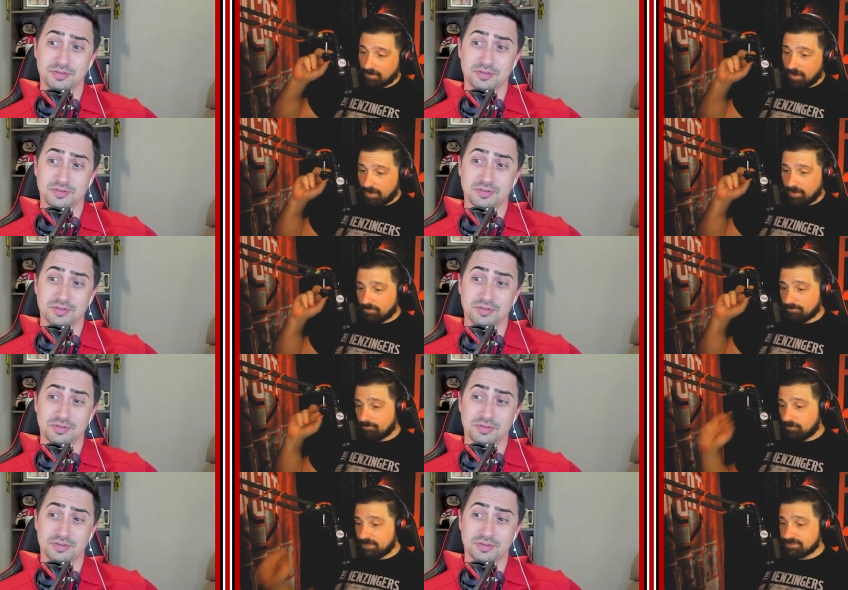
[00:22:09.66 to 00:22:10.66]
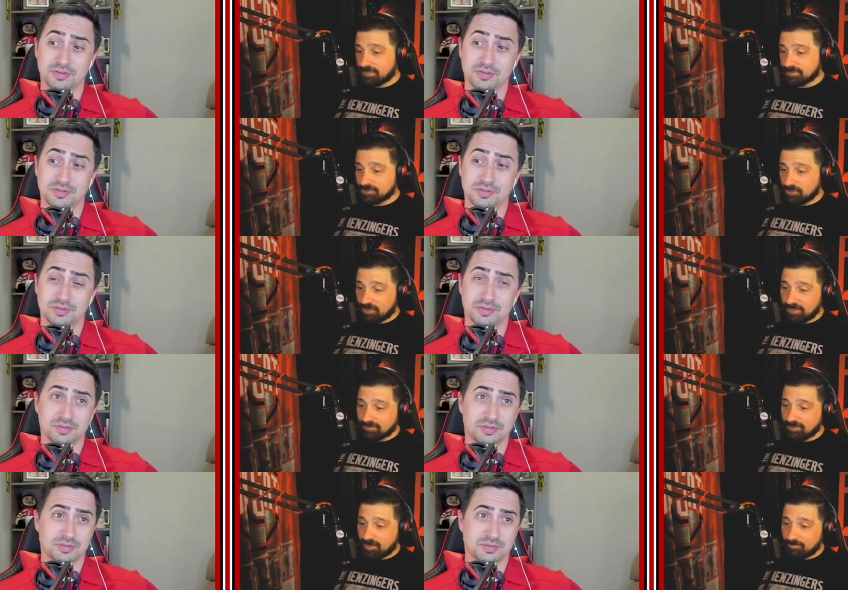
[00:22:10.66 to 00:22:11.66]
Speaker 1: Uh, what he says, looking
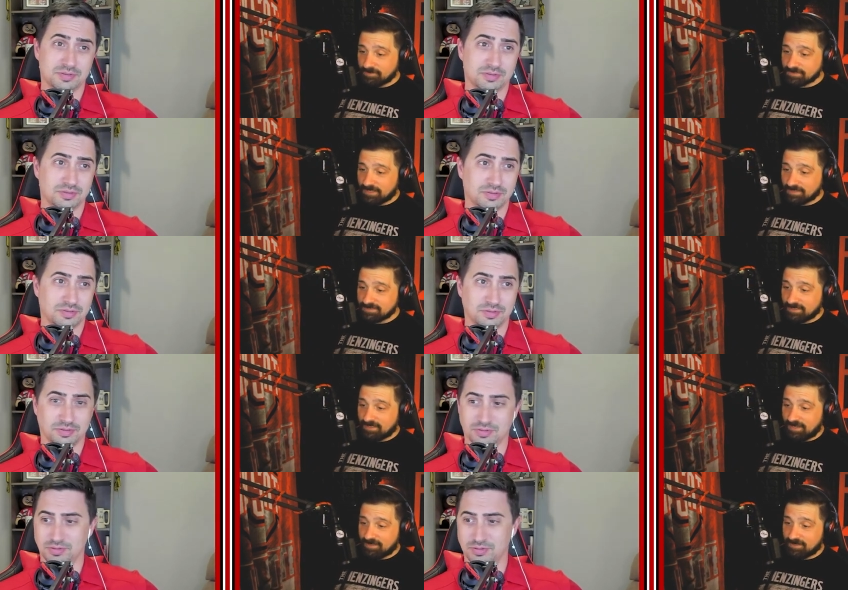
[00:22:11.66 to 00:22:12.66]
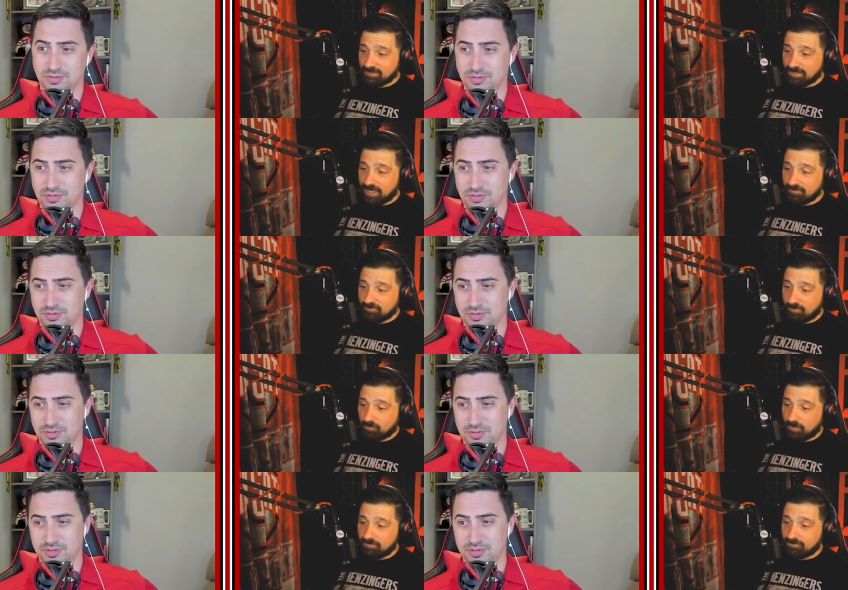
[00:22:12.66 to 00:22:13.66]
at the numbers against Indiana, they gave up
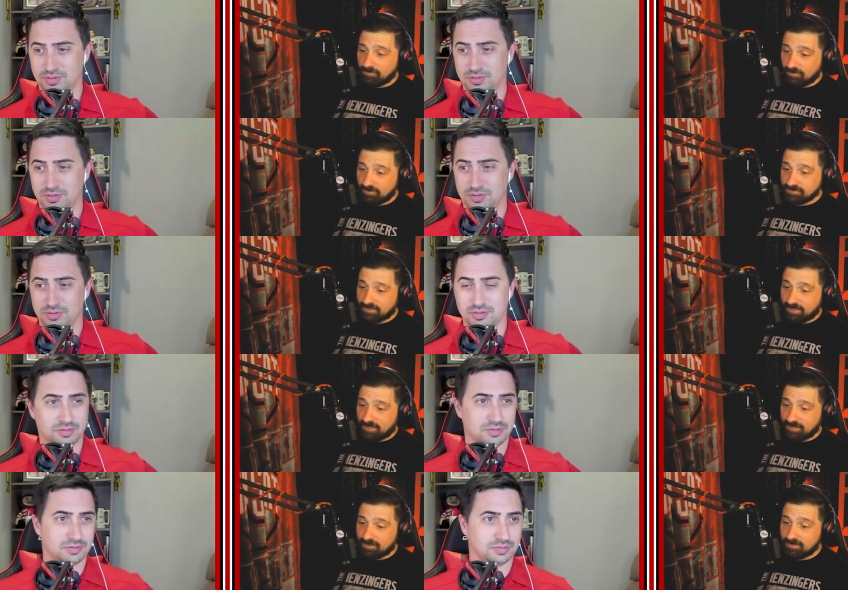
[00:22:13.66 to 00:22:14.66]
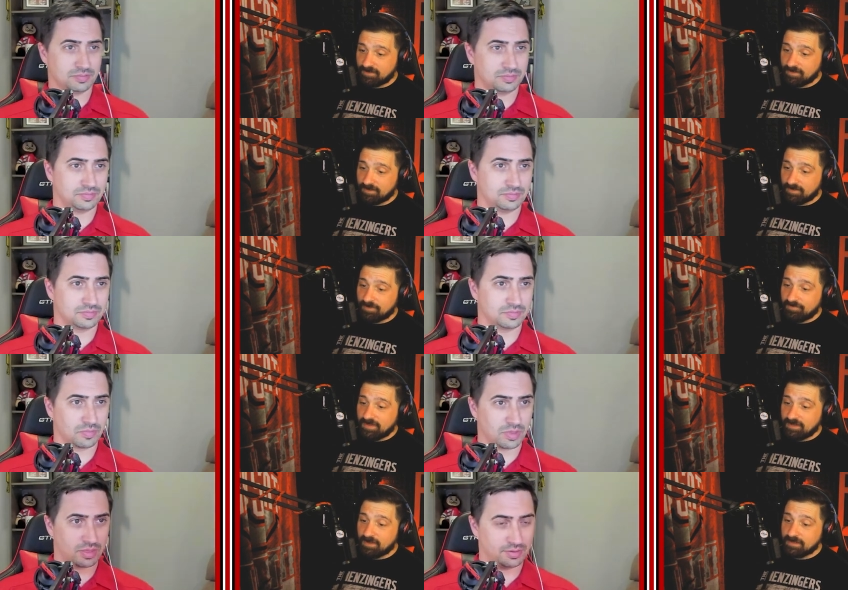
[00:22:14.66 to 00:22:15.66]
quite a few yards. Indiana,
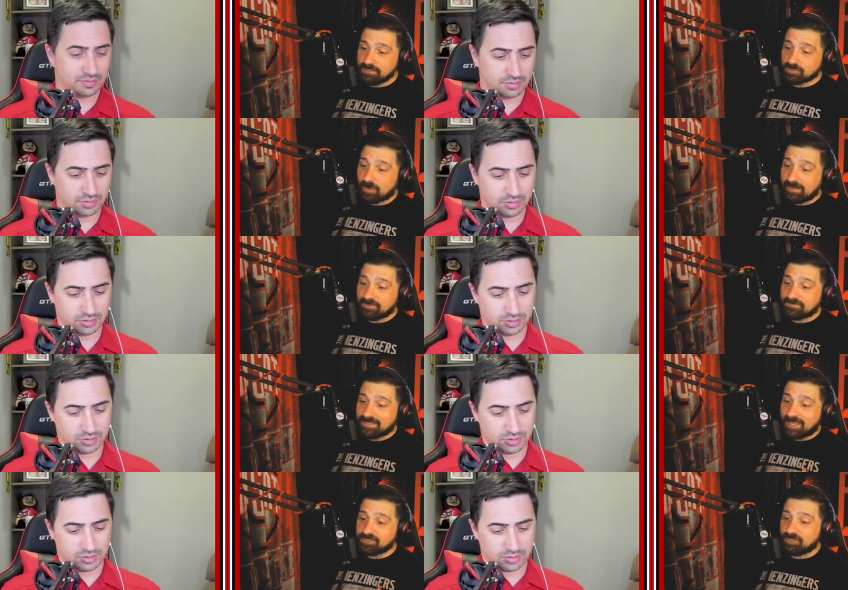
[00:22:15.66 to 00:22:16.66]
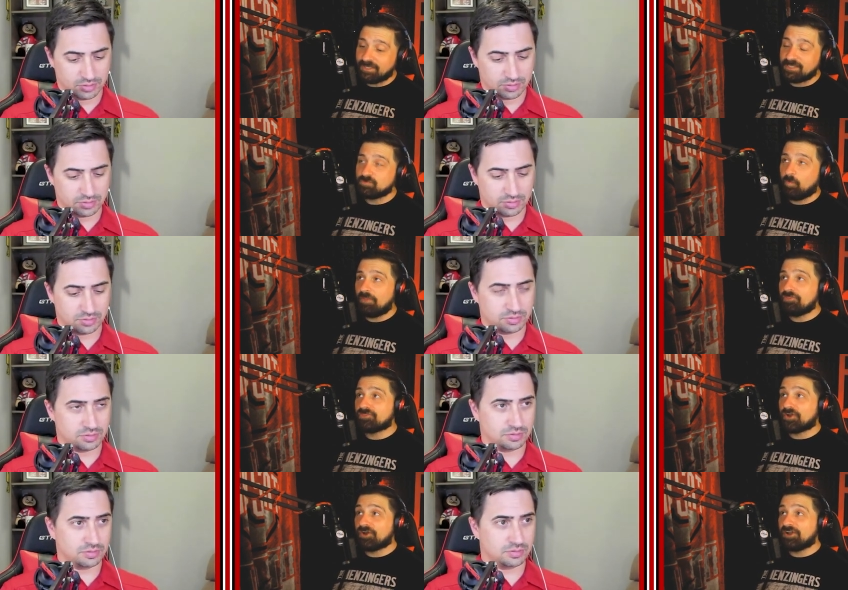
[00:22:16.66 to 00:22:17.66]
the strength of schedule is one
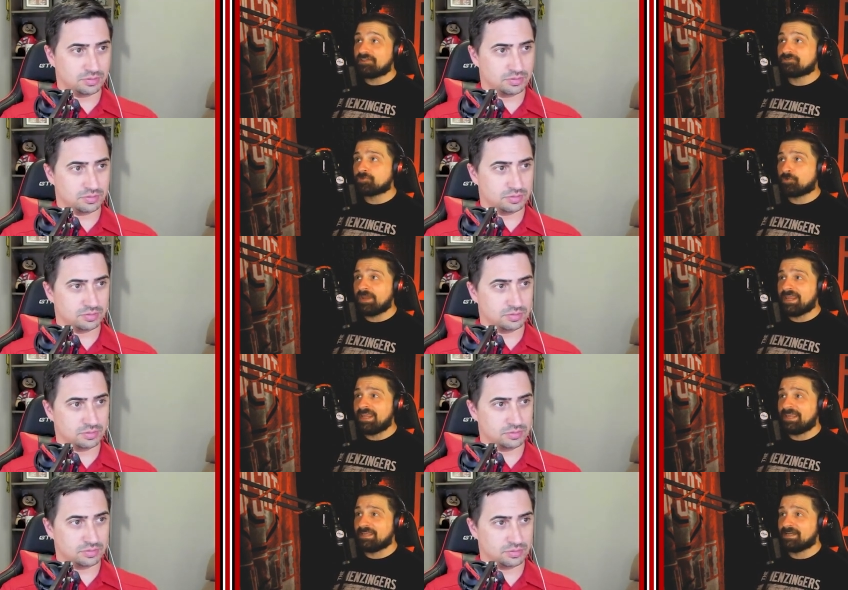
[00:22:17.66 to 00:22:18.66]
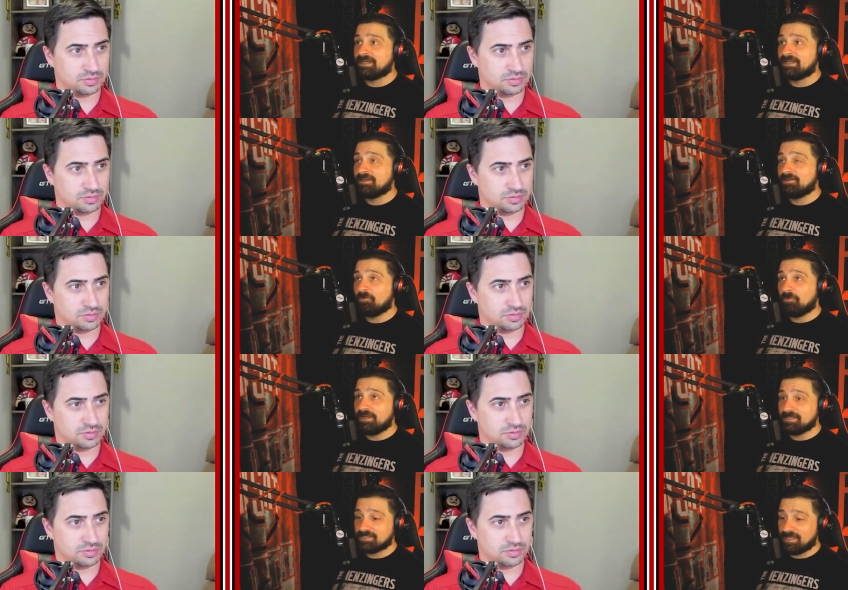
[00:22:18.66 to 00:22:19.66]
thirty-three. What
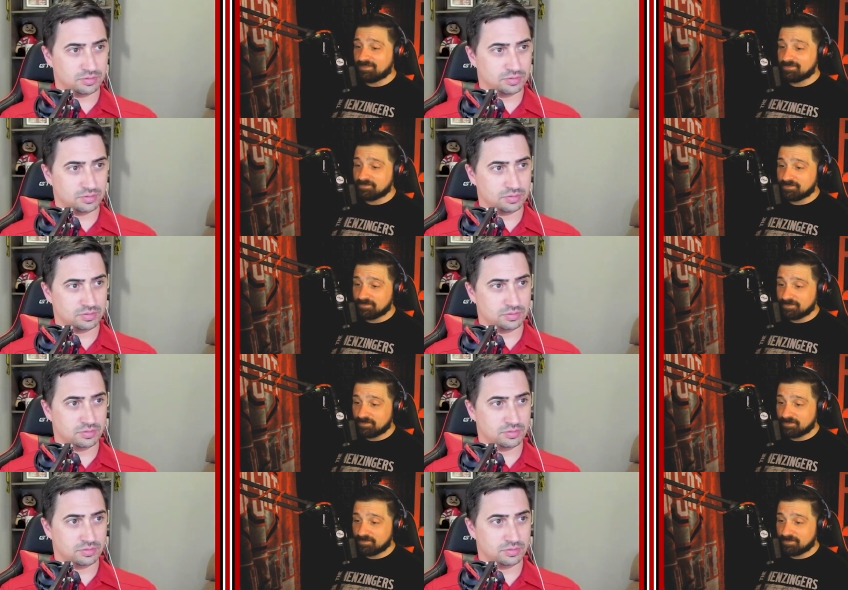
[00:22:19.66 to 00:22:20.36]
he says,